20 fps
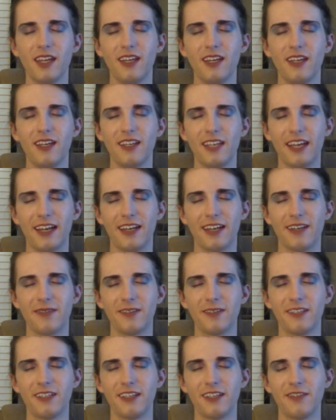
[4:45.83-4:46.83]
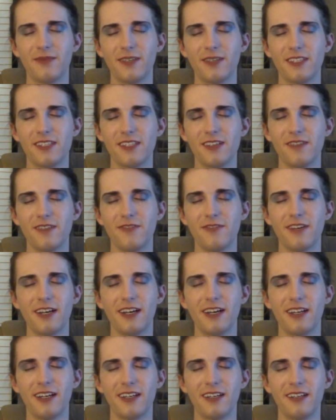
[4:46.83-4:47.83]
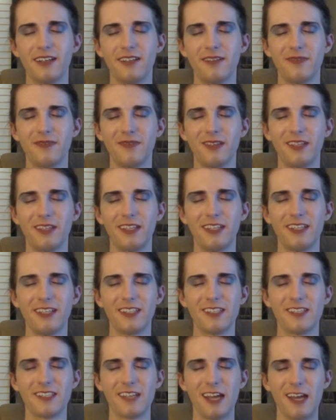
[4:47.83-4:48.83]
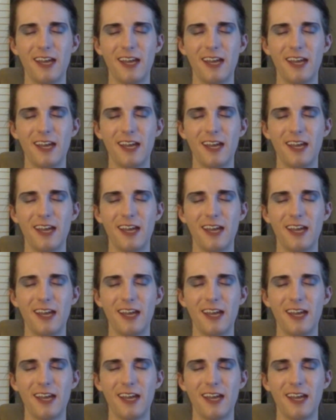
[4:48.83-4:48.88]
Yeah, and I'm gonna give myself a hug on the inside.